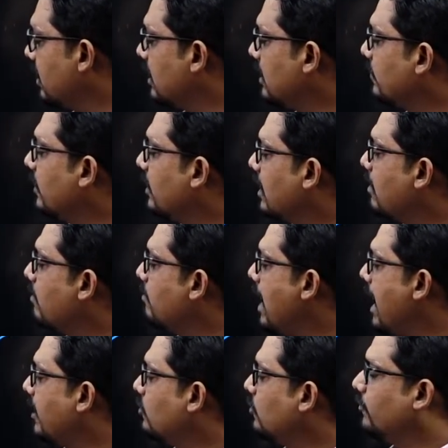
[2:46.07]
it will come
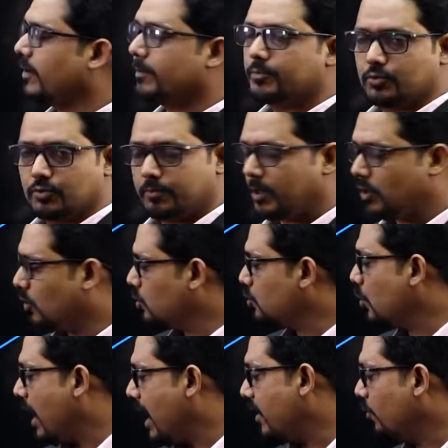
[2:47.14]
back to fib2, because
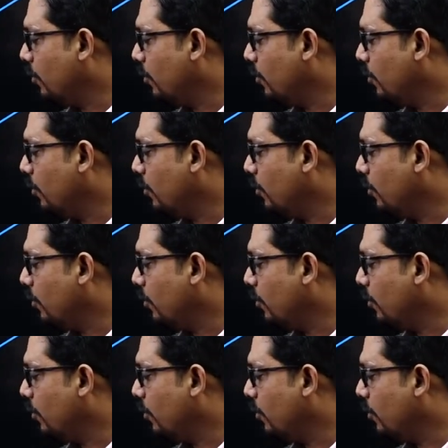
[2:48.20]
why?